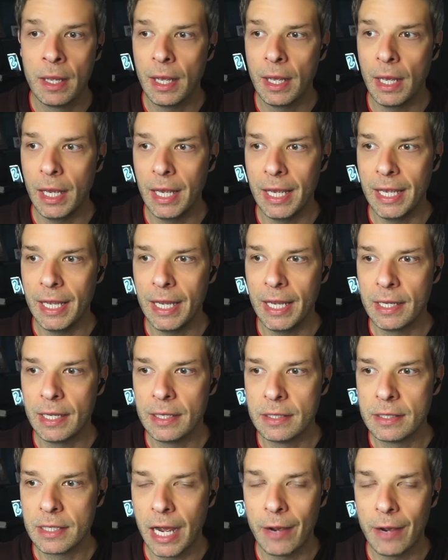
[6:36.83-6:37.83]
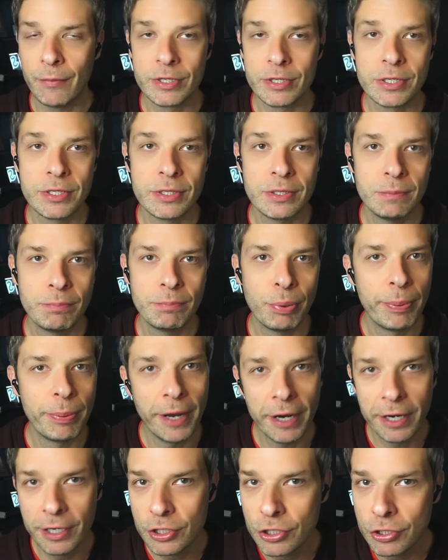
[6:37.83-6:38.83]
And I was
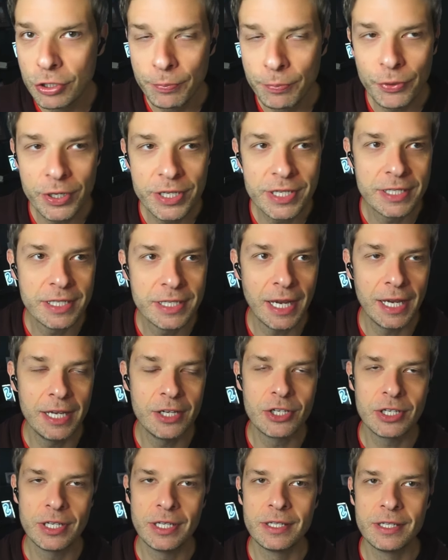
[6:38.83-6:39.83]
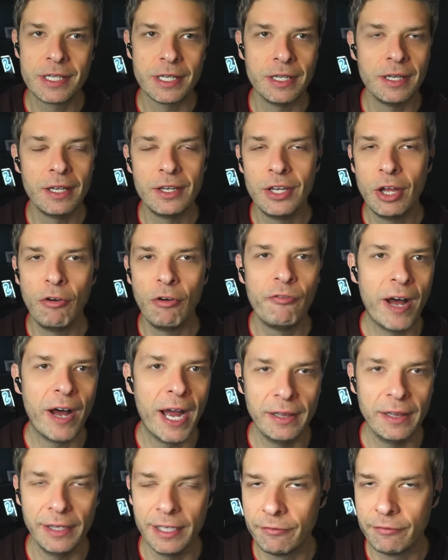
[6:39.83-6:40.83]
preparing two presentations, and no
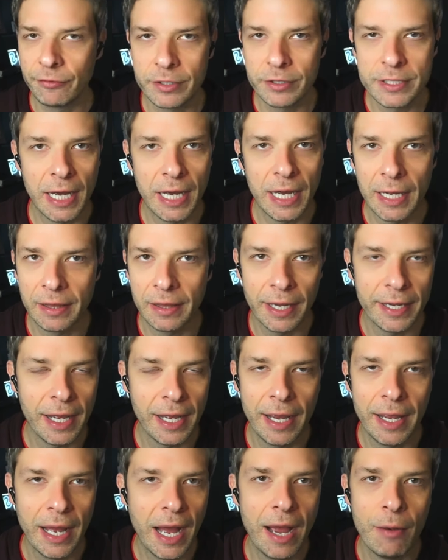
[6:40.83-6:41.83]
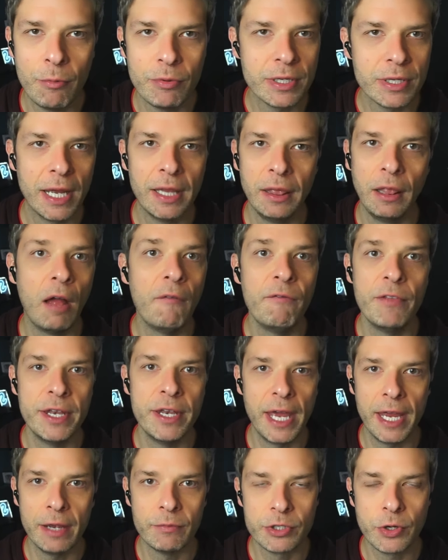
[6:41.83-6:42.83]
violin for Todd. Like I loved the
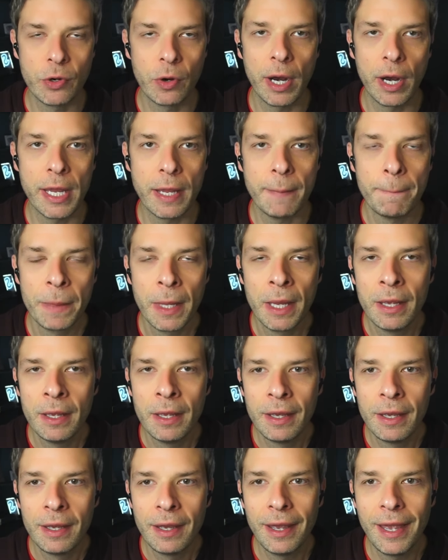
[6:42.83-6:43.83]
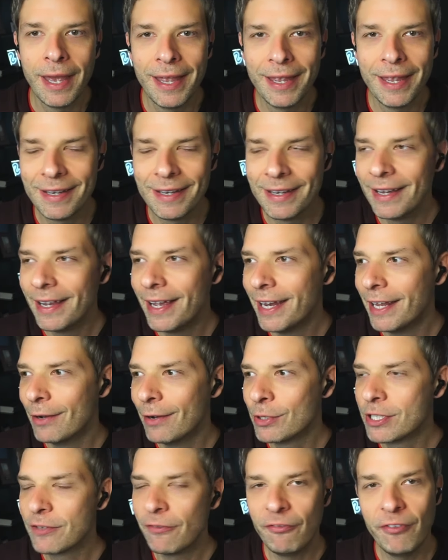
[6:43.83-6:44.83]
day. It was great. And
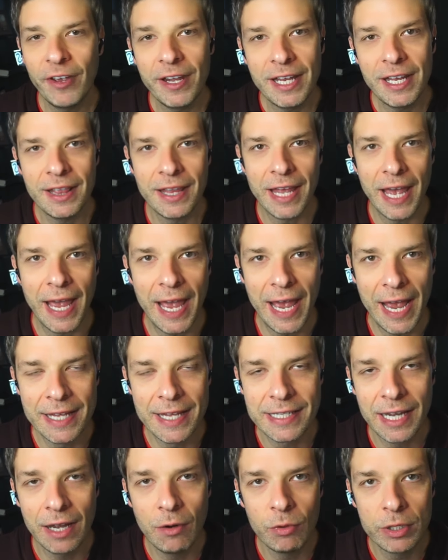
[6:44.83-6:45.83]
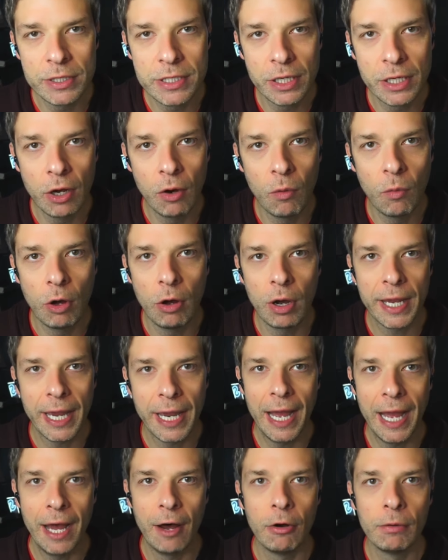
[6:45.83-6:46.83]
it was fitting that as I went to go walk
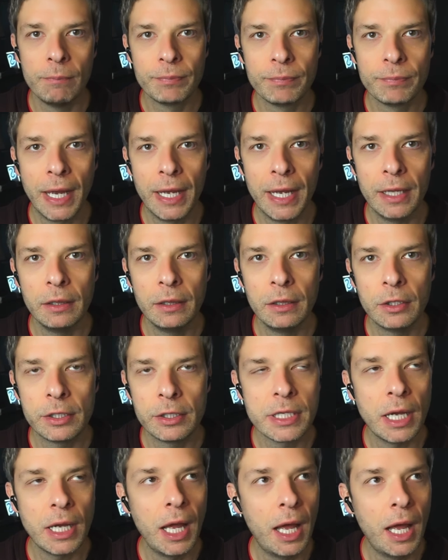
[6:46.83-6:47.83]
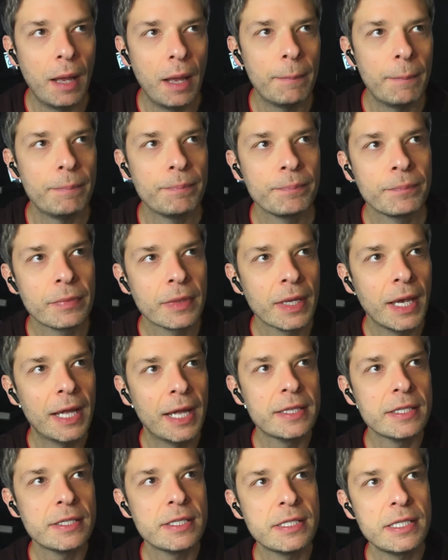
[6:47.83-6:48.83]
out, I looked up
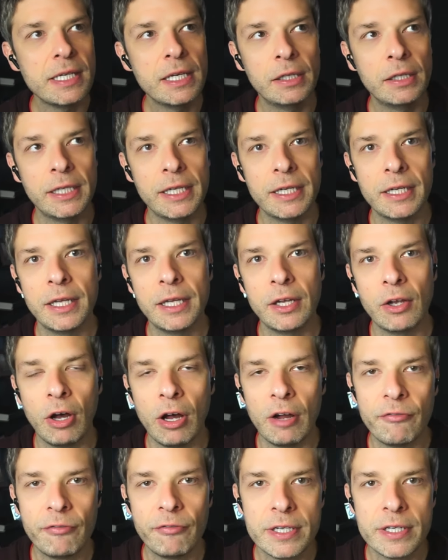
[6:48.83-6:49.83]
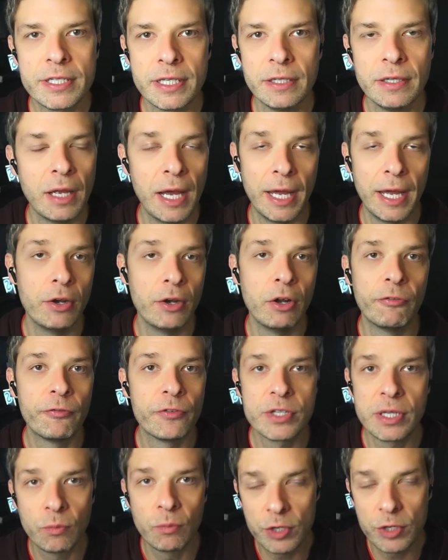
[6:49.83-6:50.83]
at the ceiling in the office, and I don't know,
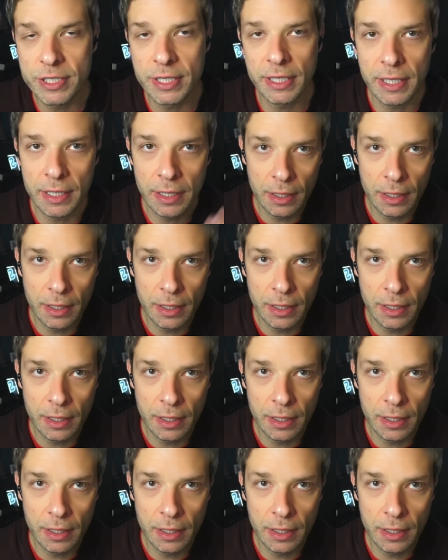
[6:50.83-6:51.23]
for some reason,